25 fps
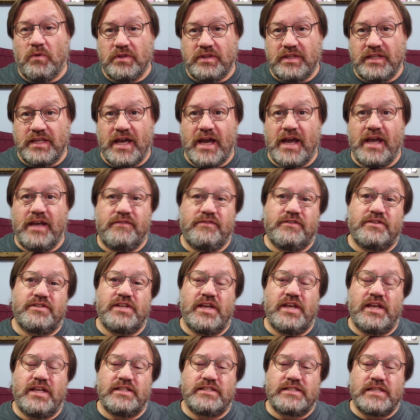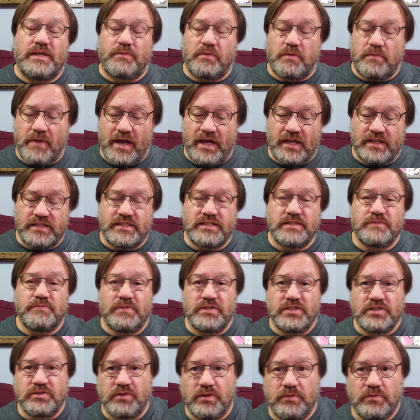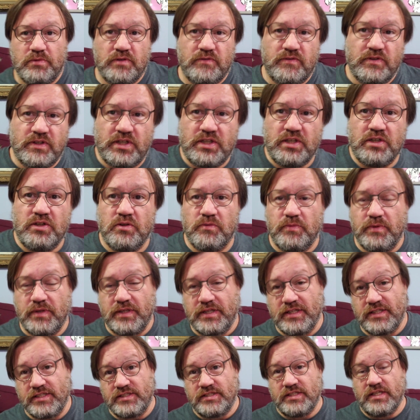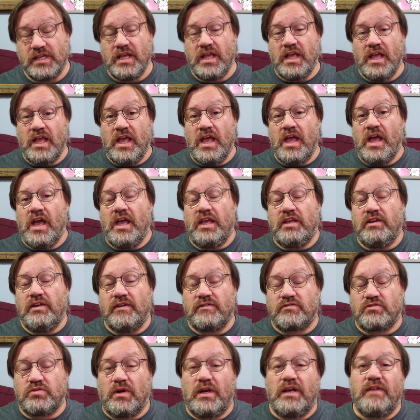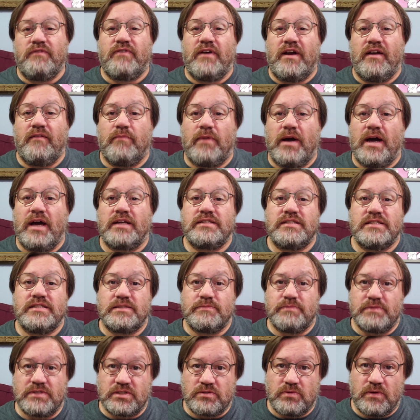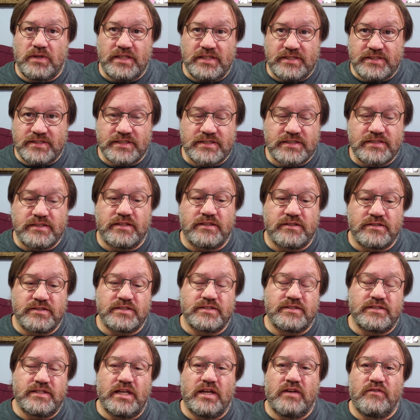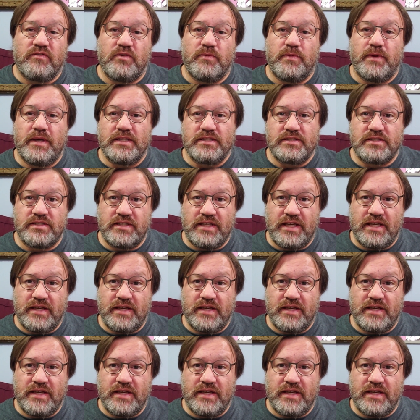the I and the J in separate boxes, but you remove the Q because you have 25 boxes but 26 letters of the alphabet, so you